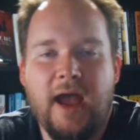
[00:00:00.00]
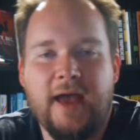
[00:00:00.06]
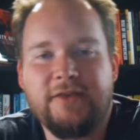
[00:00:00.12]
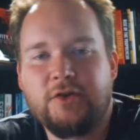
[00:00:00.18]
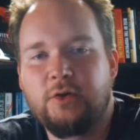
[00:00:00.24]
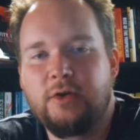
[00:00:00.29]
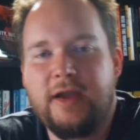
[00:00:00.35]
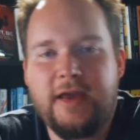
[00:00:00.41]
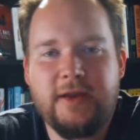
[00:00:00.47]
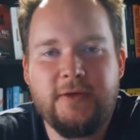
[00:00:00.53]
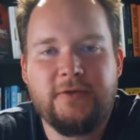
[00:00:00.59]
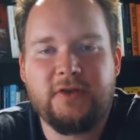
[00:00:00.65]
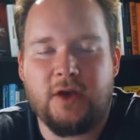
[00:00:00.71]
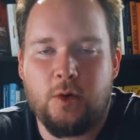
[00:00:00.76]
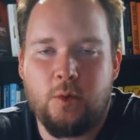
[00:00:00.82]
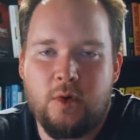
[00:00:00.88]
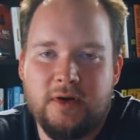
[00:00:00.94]
As
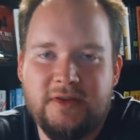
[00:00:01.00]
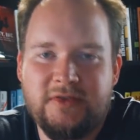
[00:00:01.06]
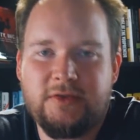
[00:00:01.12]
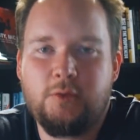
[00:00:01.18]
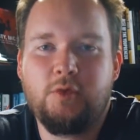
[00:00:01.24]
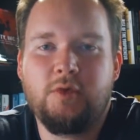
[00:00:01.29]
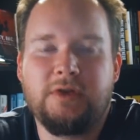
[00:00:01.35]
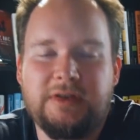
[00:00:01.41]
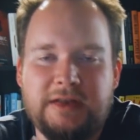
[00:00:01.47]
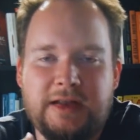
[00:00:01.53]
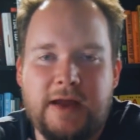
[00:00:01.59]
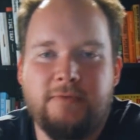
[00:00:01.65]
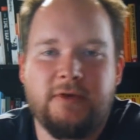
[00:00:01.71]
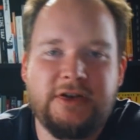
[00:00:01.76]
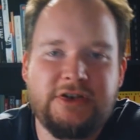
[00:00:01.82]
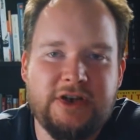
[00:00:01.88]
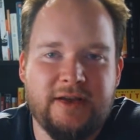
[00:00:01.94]
creatives, I want us to
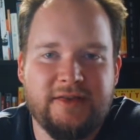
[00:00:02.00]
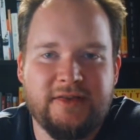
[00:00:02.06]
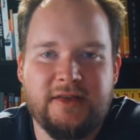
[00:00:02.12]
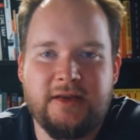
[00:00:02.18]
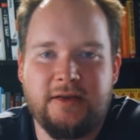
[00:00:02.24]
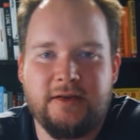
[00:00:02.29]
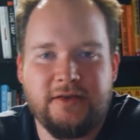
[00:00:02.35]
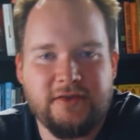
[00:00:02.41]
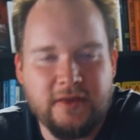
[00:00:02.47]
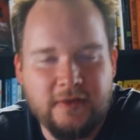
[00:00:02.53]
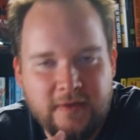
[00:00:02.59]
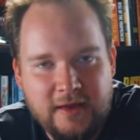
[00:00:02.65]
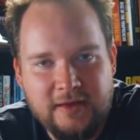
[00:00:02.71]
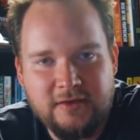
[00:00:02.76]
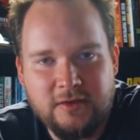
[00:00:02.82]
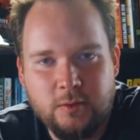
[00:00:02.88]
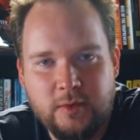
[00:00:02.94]
leverage our skills, the
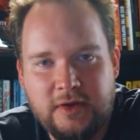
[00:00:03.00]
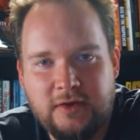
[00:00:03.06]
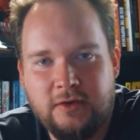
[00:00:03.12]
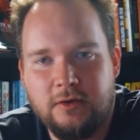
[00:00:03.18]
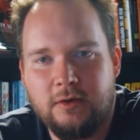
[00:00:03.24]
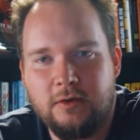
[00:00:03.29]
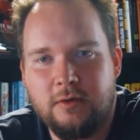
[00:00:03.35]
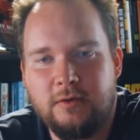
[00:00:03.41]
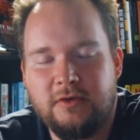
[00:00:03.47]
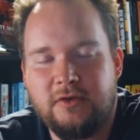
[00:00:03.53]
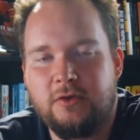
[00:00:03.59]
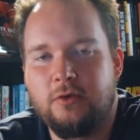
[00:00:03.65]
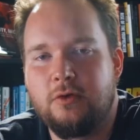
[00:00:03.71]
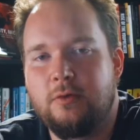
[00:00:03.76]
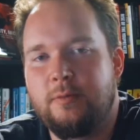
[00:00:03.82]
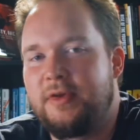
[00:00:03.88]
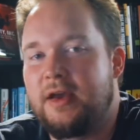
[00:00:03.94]
things that we do,
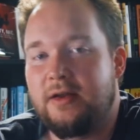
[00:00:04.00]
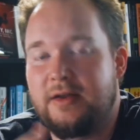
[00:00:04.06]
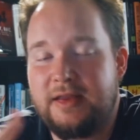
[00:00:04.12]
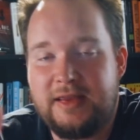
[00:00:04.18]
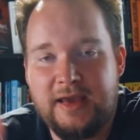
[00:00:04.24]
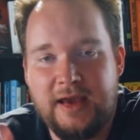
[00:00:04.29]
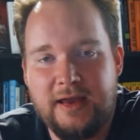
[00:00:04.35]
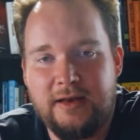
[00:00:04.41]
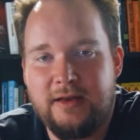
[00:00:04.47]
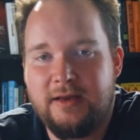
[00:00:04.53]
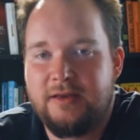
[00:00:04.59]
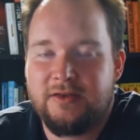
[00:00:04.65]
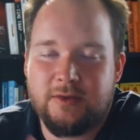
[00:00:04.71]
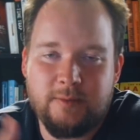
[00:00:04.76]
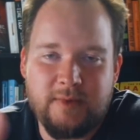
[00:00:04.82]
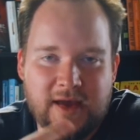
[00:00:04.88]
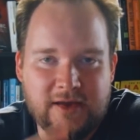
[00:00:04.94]
to be able to get
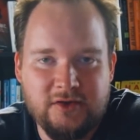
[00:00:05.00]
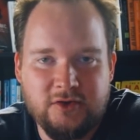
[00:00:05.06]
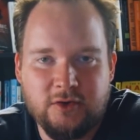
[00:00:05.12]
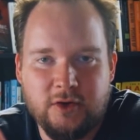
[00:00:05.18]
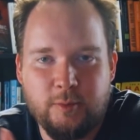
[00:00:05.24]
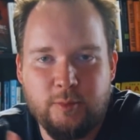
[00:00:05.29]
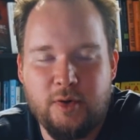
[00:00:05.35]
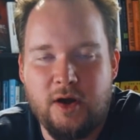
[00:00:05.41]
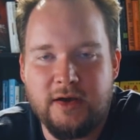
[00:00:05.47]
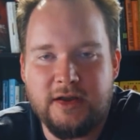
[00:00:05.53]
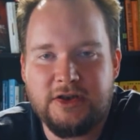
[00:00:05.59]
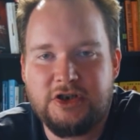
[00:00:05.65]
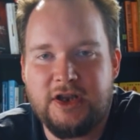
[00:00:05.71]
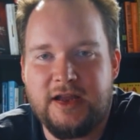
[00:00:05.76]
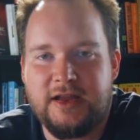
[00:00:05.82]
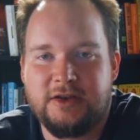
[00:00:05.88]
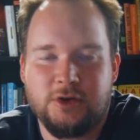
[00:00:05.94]
some extra pocket
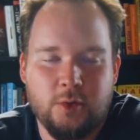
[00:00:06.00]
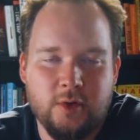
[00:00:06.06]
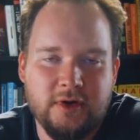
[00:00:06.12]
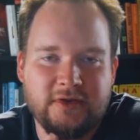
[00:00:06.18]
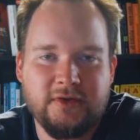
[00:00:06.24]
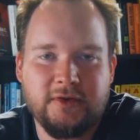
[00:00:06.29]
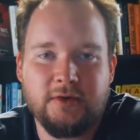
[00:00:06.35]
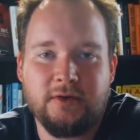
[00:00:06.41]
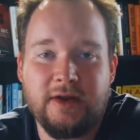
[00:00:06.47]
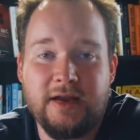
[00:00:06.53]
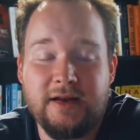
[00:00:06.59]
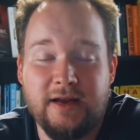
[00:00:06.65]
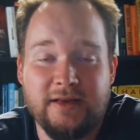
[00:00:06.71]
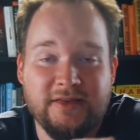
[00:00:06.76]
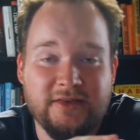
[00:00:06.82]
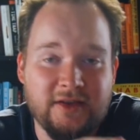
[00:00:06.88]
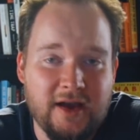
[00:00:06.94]
change. I want us to create
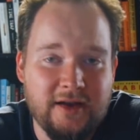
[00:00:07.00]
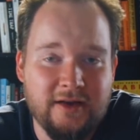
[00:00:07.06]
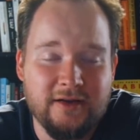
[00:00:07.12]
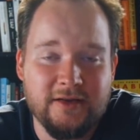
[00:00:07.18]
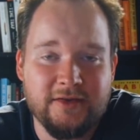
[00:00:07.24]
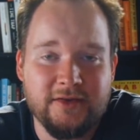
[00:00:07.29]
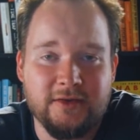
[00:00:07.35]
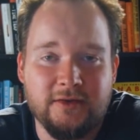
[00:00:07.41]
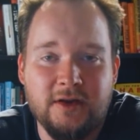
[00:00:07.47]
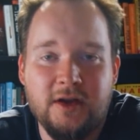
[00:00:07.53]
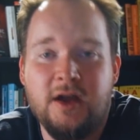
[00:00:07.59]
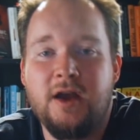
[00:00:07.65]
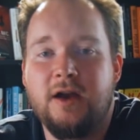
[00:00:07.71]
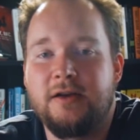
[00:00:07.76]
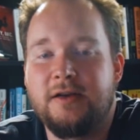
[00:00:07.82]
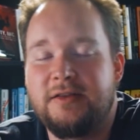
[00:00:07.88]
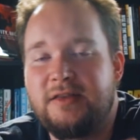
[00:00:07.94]
our side hustle.
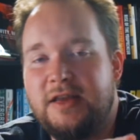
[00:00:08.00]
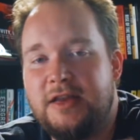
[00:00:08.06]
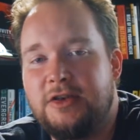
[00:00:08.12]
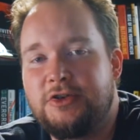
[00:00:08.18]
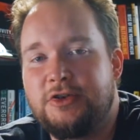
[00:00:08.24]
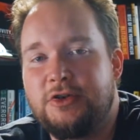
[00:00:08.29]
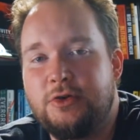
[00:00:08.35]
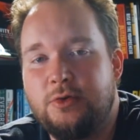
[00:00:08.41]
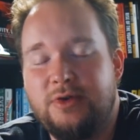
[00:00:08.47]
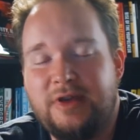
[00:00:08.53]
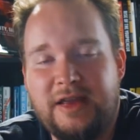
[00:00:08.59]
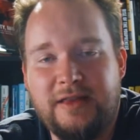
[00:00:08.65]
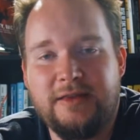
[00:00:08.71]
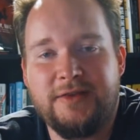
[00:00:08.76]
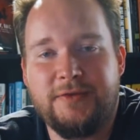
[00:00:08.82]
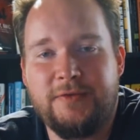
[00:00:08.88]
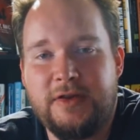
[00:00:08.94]
I'm going to teach you
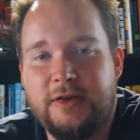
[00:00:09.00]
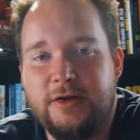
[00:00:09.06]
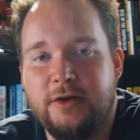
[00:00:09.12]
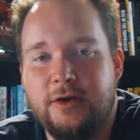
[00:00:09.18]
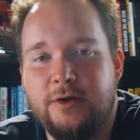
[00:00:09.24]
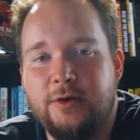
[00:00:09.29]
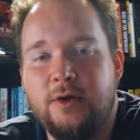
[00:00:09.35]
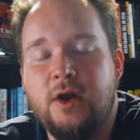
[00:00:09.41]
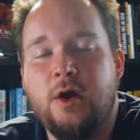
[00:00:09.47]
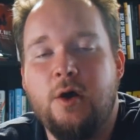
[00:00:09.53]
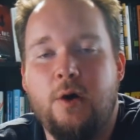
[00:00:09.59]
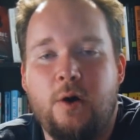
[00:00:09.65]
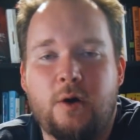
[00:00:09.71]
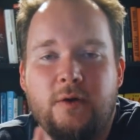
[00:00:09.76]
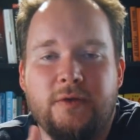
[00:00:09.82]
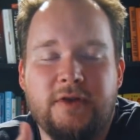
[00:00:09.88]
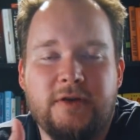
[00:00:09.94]
in this video
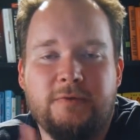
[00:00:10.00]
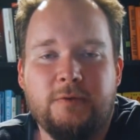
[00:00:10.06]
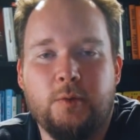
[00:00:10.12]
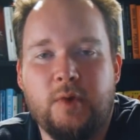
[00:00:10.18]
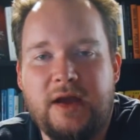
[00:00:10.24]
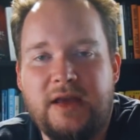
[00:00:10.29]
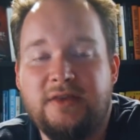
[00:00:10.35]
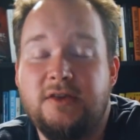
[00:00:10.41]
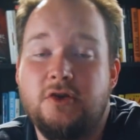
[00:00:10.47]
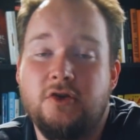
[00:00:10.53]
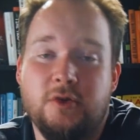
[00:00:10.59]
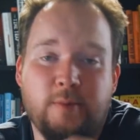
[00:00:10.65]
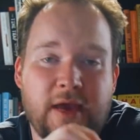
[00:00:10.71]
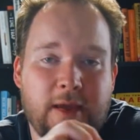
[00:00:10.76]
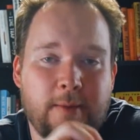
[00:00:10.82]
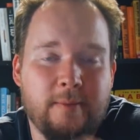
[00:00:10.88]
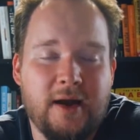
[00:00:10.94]
all the different ways that you
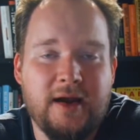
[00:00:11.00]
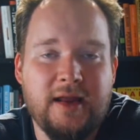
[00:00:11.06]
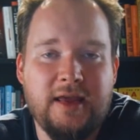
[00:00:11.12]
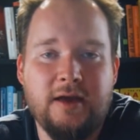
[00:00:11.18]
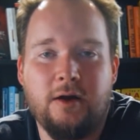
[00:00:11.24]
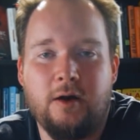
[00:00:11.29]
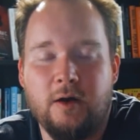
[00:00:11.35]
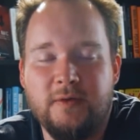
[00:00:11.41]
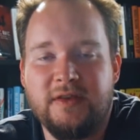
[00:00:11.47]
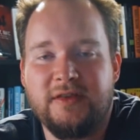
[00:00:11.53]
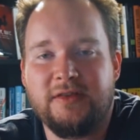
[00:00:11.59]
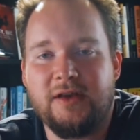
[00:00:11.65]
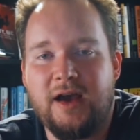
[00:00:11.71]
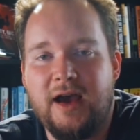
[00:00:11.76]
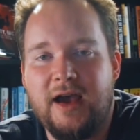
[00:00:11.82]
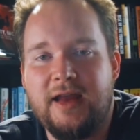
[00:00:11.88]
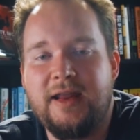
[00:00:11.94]
can make money on the
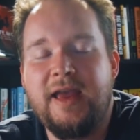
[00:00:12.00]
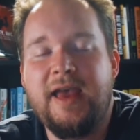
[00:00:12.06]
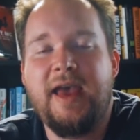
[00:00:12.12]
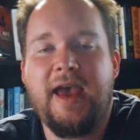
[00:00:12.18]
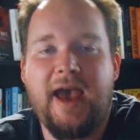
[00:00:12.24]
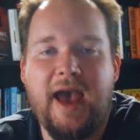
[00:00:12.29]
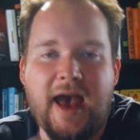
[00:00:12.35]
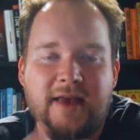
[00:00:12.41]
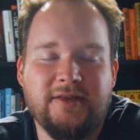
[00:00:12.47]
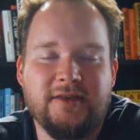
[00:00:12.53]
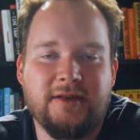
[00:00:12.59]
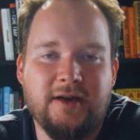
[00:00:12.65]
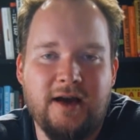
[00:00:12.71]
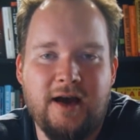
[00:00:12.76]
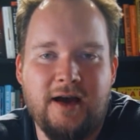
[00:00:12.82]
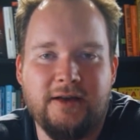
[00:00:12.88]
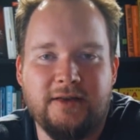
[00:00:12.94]
side as
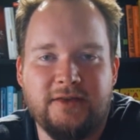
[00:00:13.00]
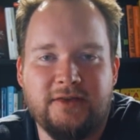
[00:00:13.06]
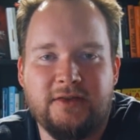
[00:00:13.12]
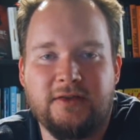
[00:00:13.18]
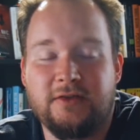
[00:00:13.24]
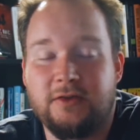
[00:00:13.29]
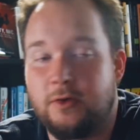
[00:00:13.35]
an artist.